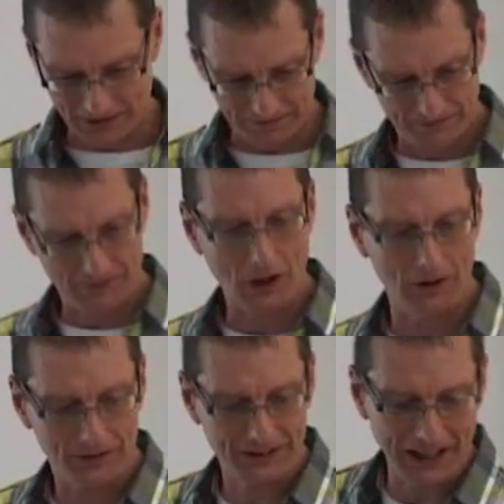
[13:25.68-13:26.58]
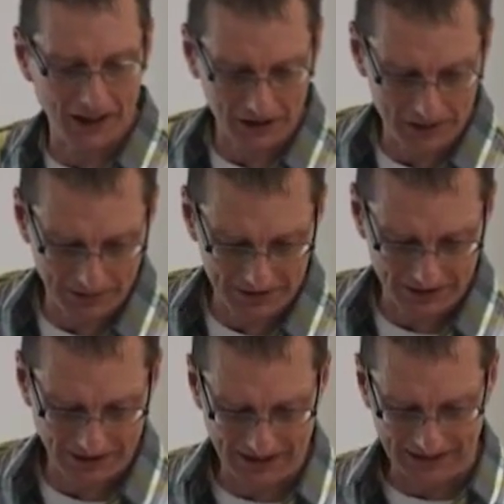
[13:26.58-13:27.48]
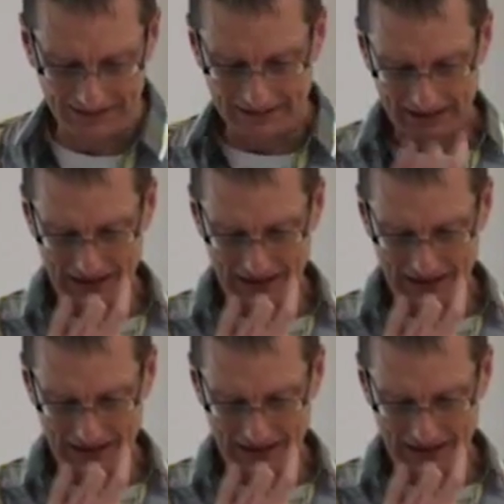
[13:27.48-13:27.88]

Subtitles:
of the argument, I think,